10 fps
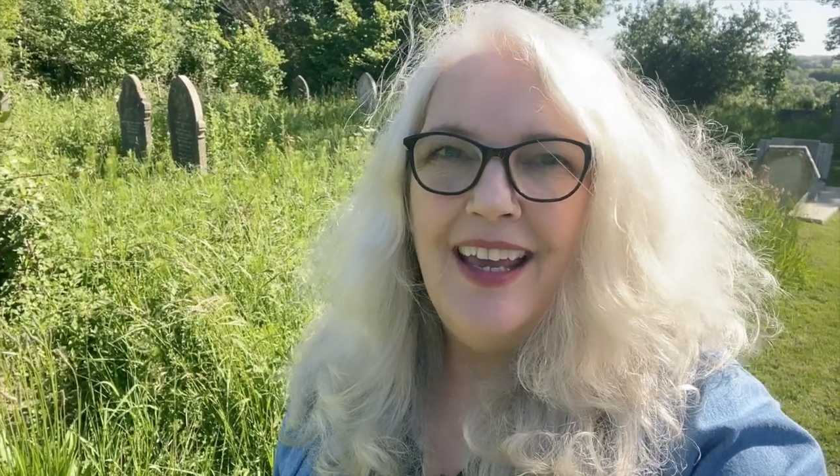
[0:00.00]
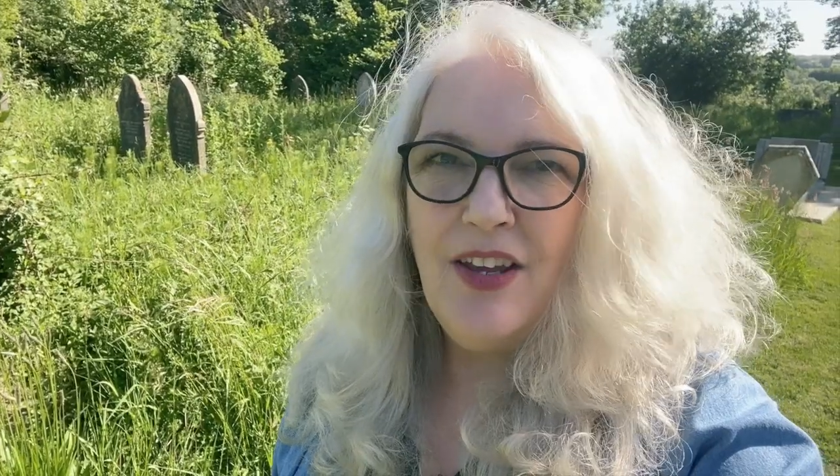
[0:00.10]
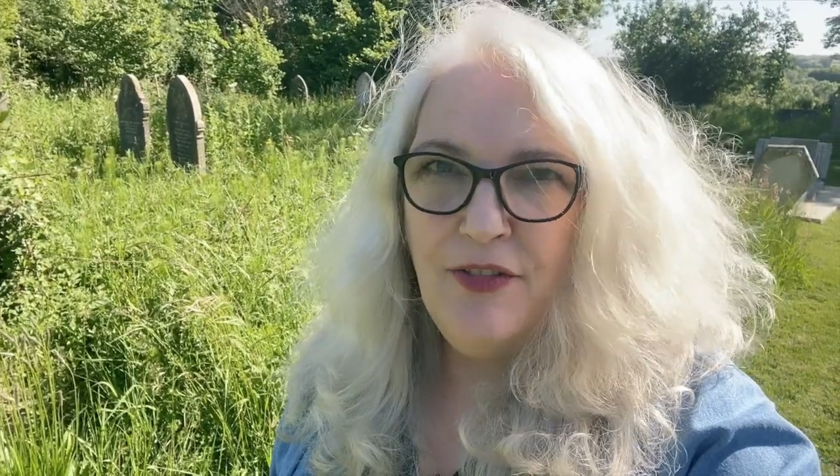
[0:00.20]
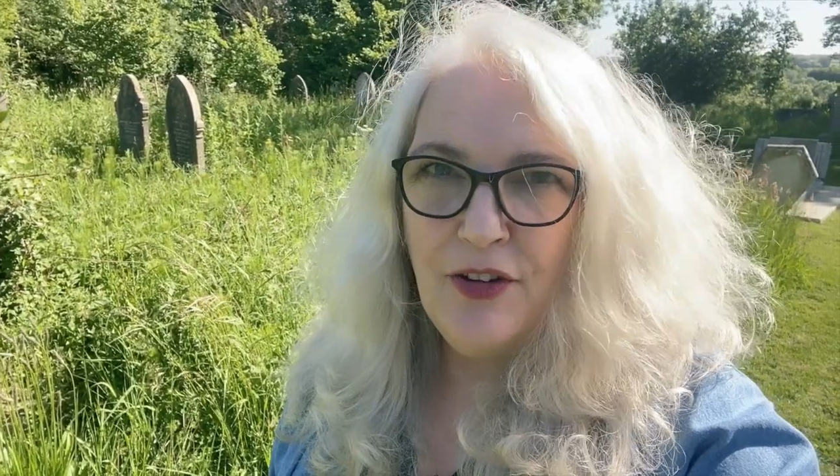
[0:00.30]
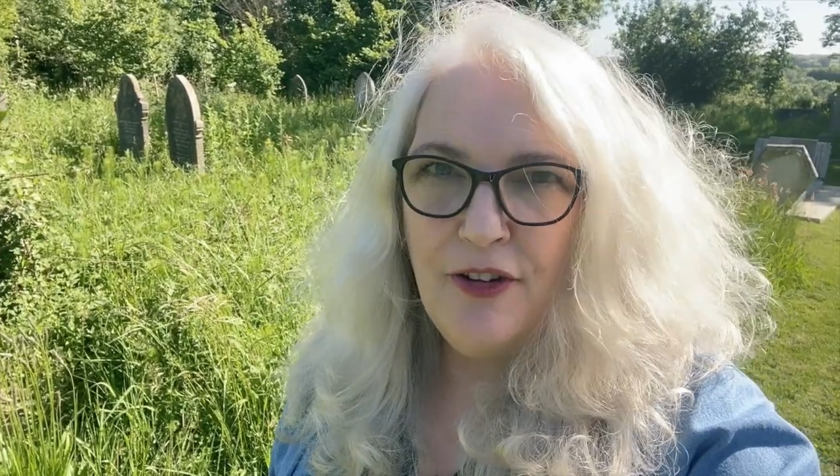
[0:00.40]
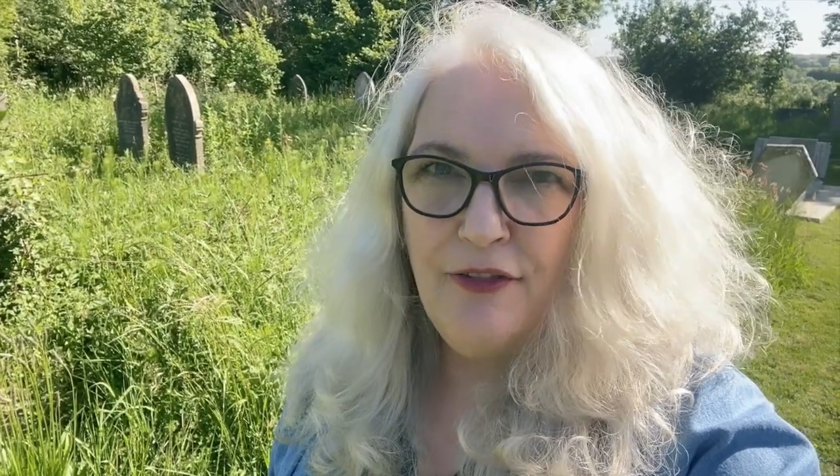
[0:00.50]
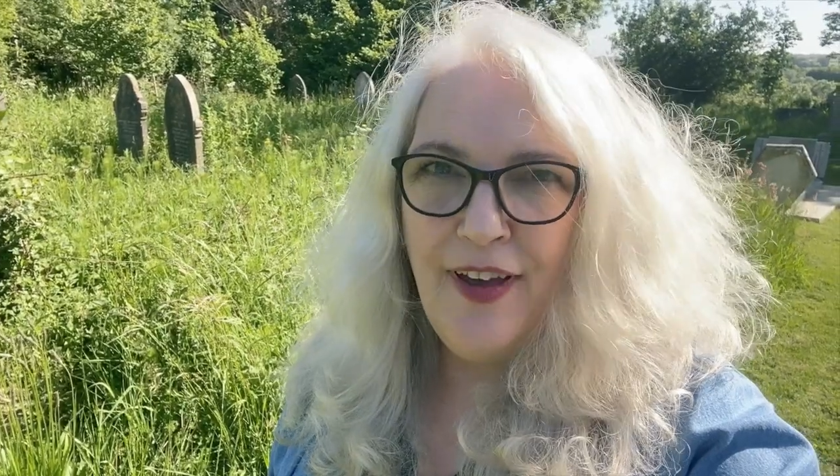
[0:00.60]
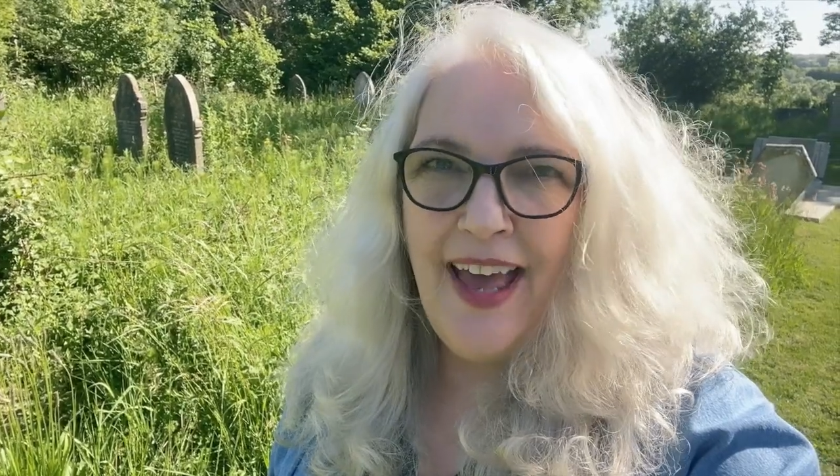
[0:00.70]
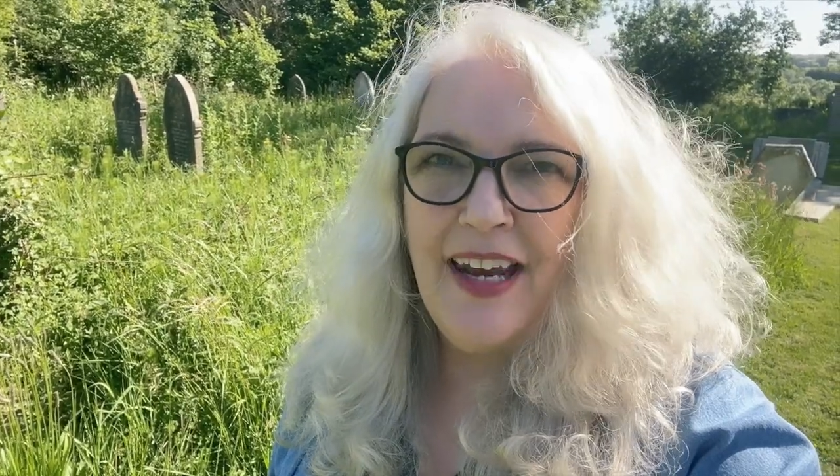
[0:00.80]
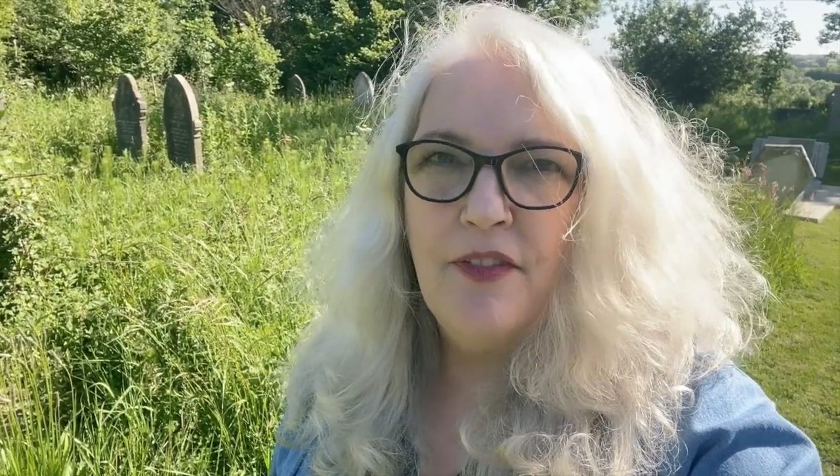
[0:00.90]
If you're a
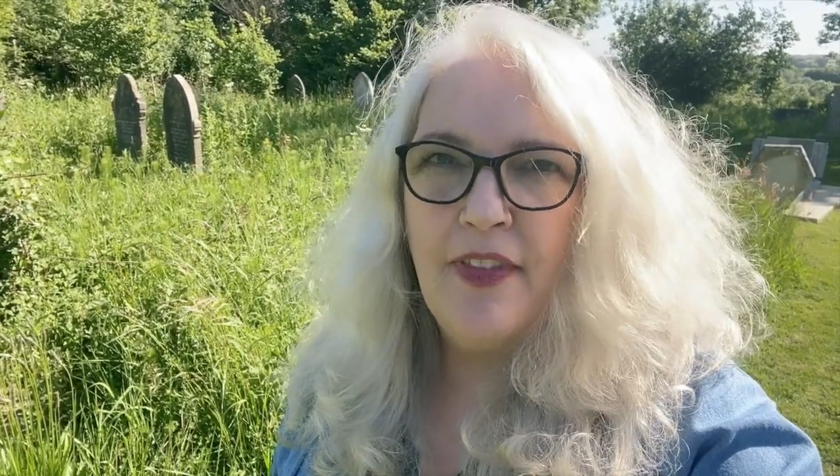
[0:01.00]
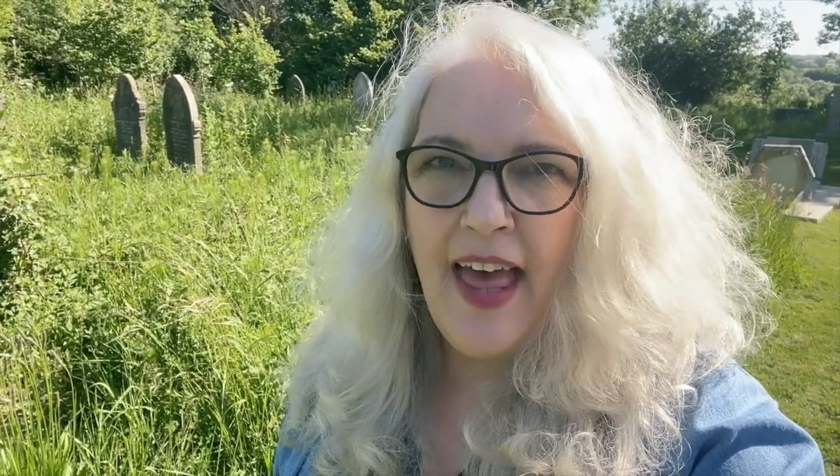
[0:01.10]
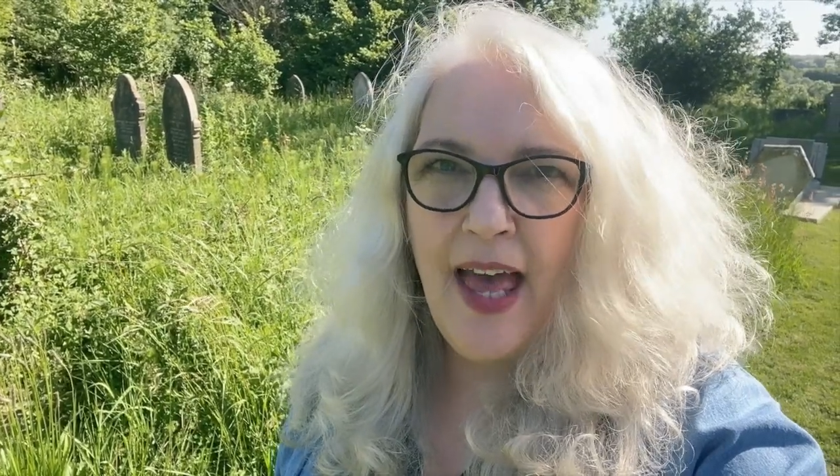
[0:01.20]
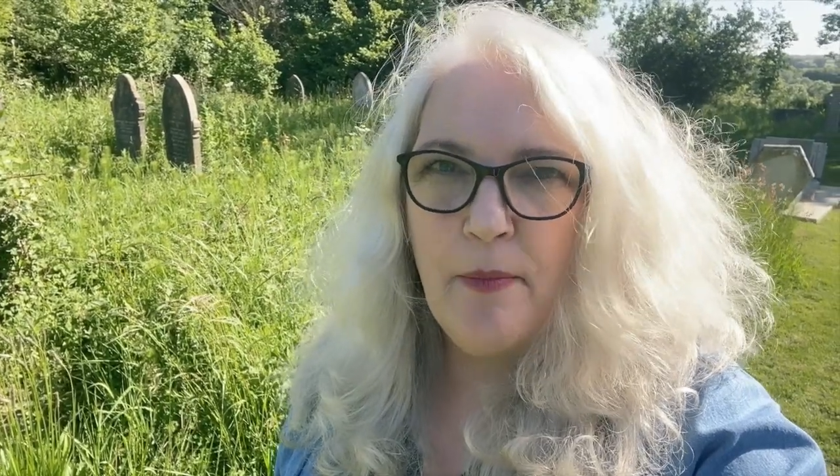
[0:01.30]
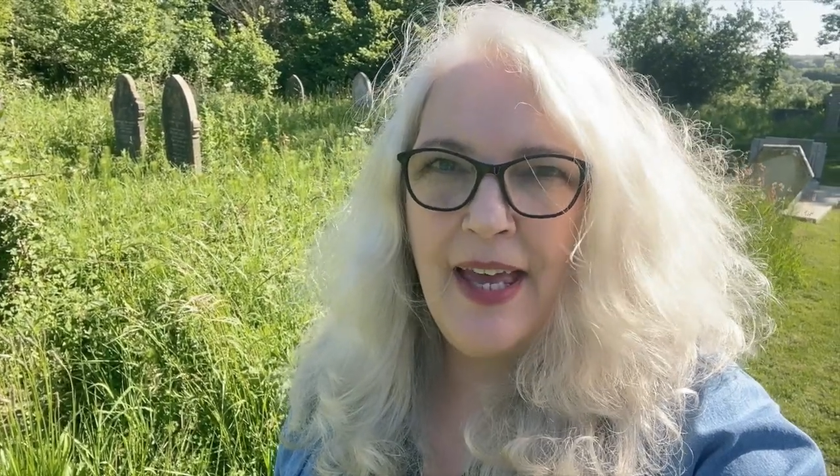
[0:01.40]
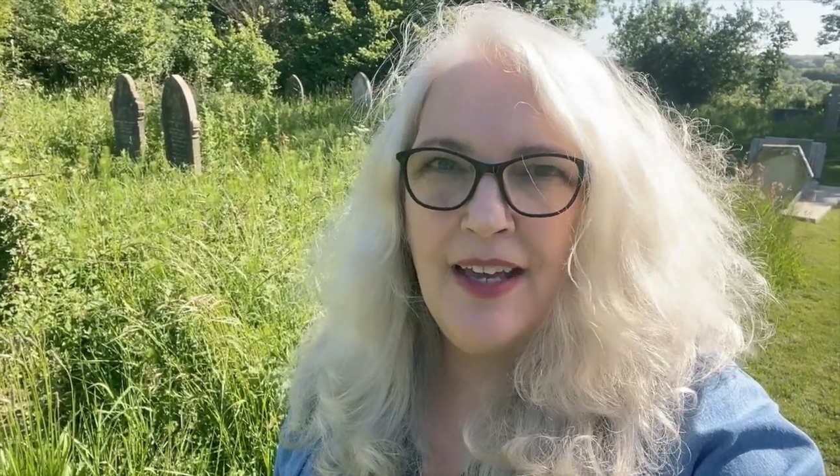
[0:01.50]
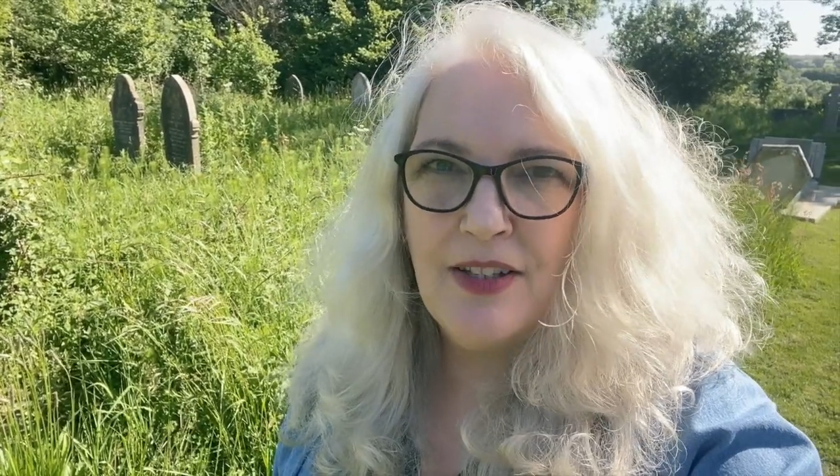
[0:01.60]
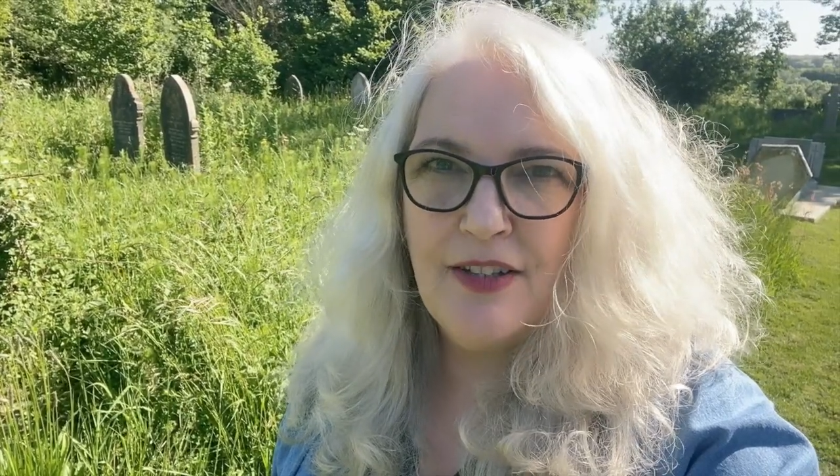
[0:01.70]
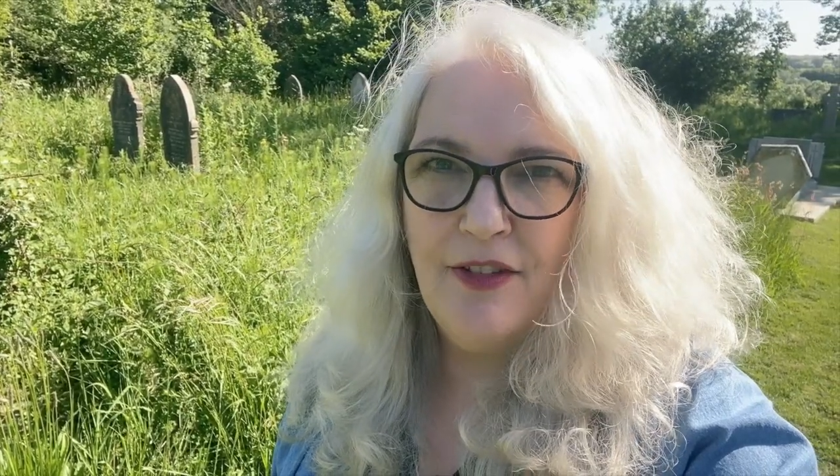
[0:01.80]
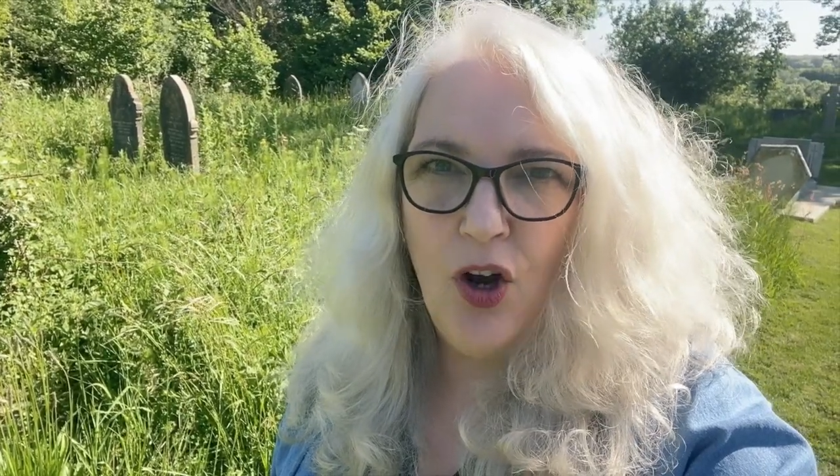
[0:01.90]
fan of the Hammer
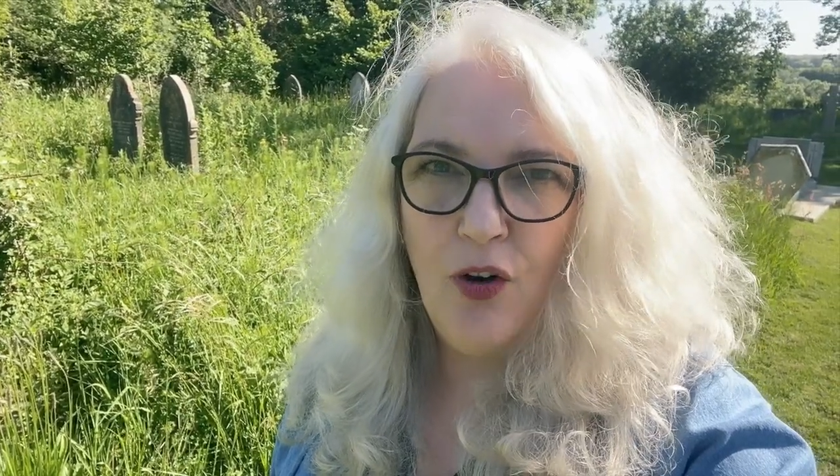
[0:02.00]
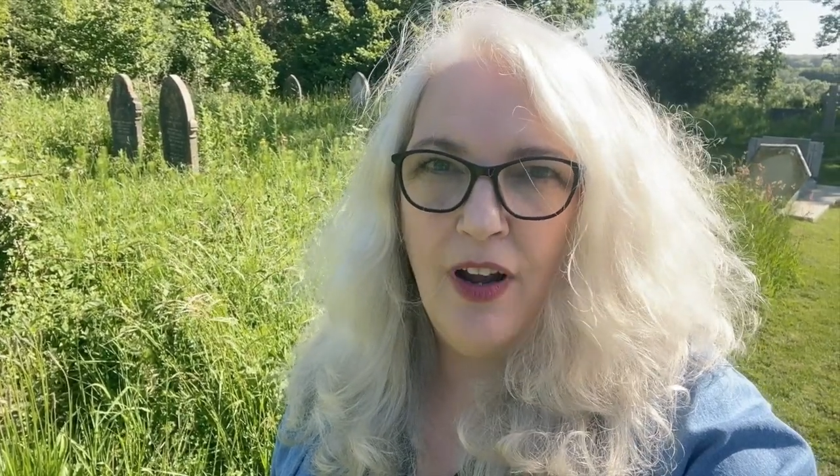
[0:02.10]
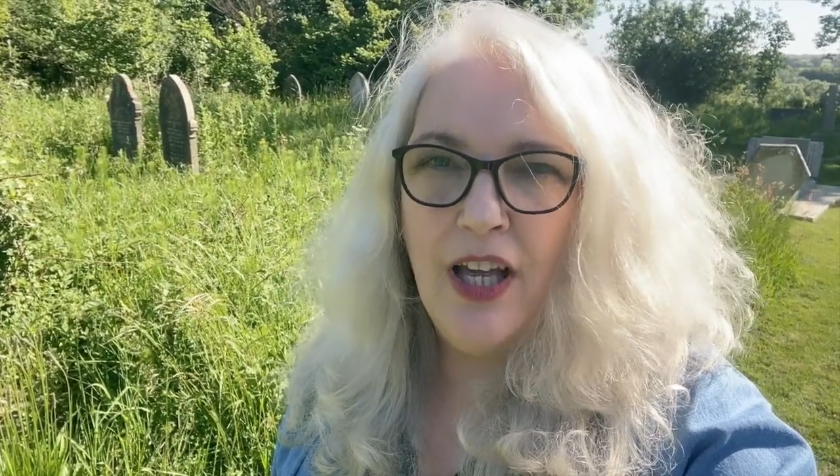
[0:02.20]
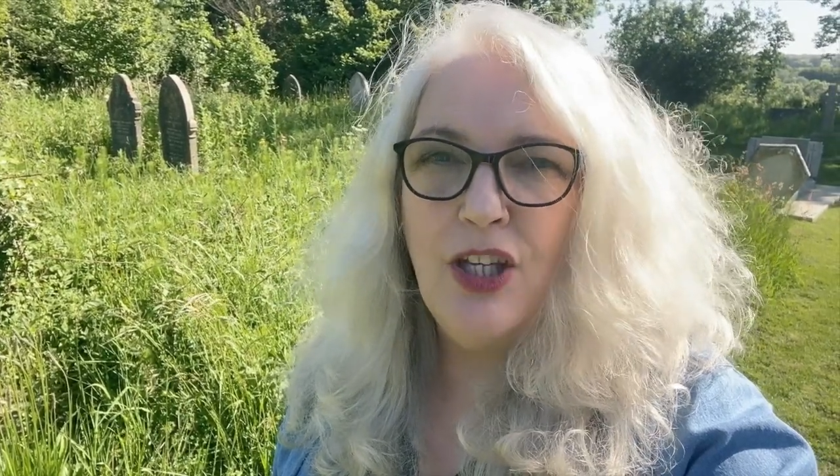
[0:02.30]
House of Horror,